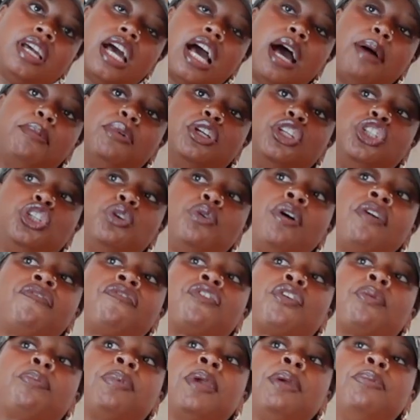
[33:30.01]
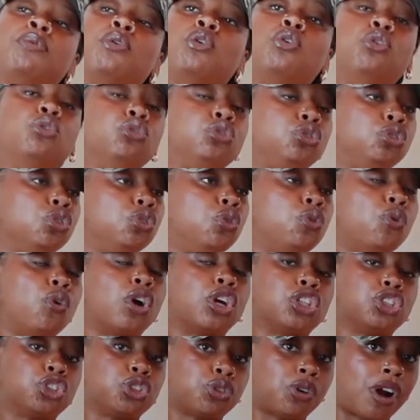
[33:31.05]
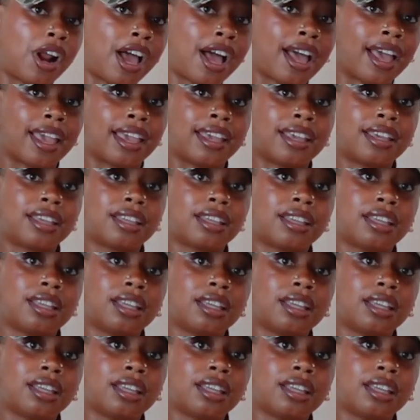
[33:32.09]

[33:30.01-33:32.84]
I'm going to do it for people who are trying.